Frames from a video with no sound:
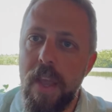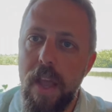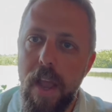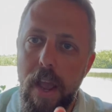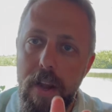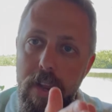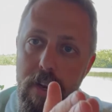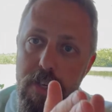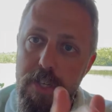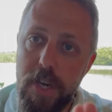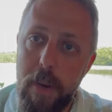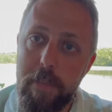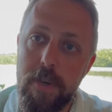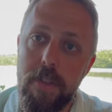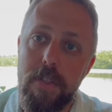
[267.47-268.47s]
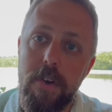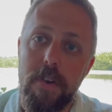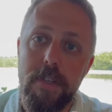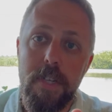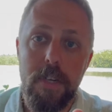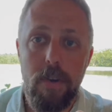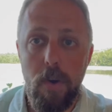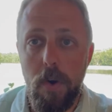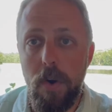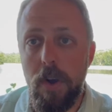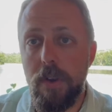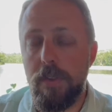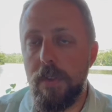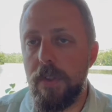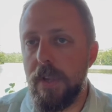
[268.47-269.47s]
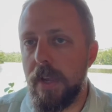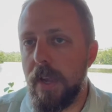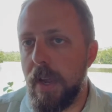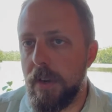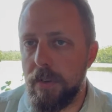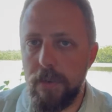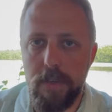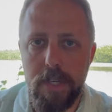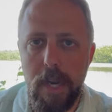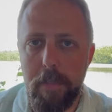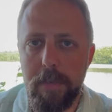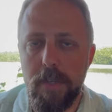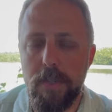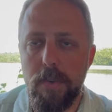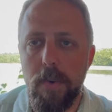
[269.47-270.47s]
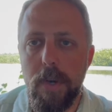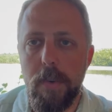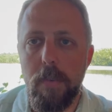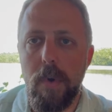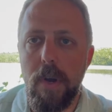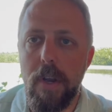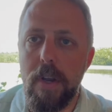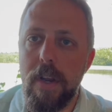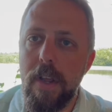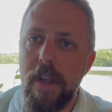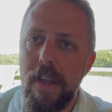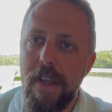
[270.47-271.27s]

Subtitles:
And then chapter 13 on through the end through chapter 21